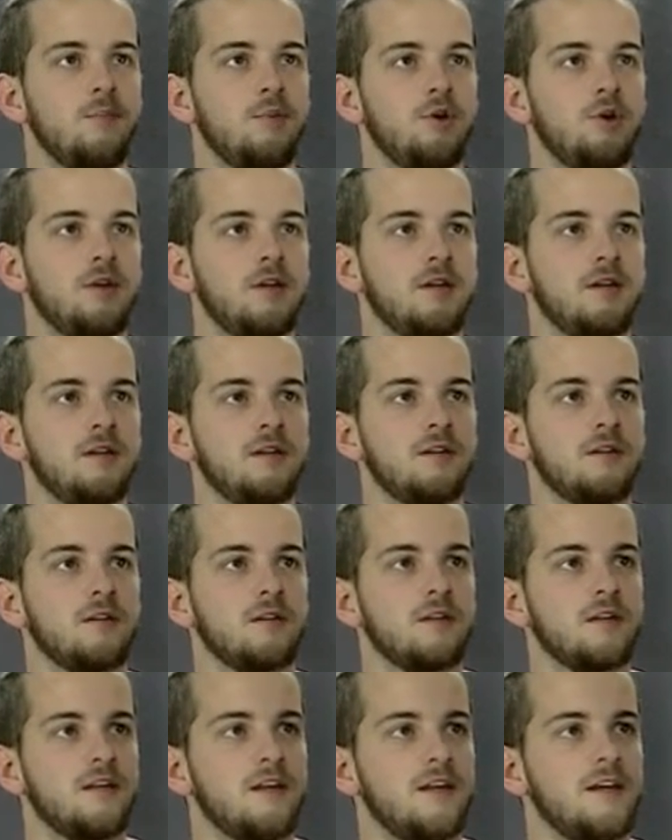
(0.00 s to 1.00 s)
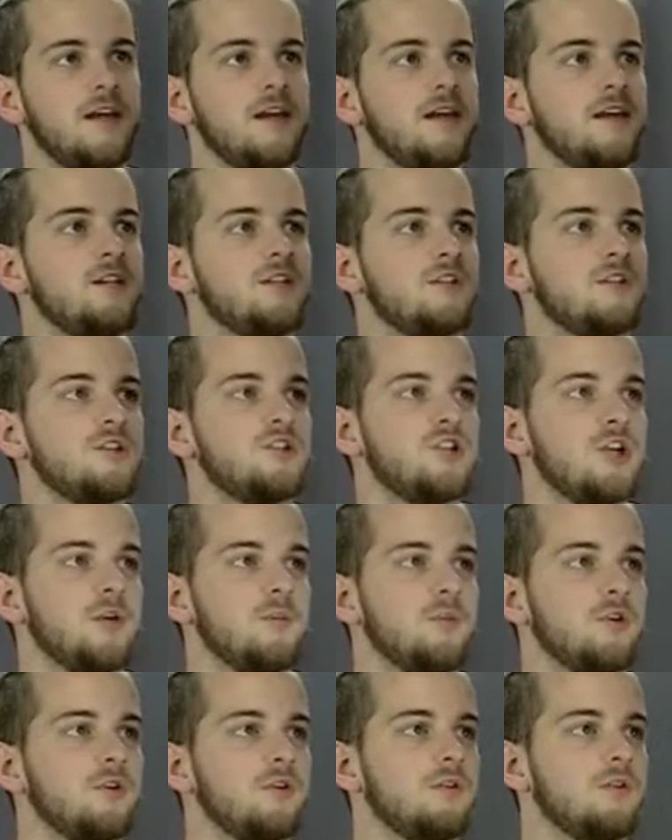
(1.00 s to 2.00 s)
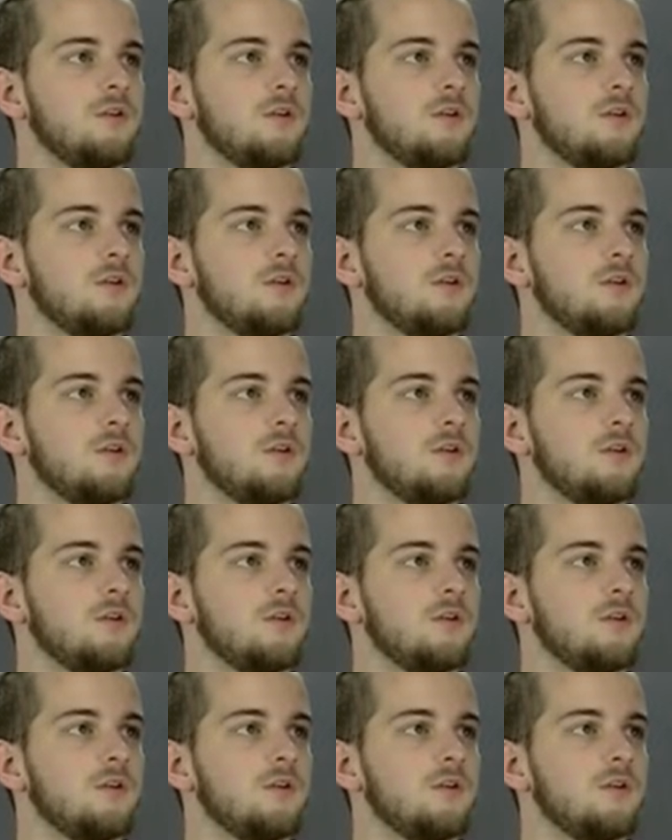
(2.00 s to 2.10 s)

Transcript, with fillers: put it into the chamber,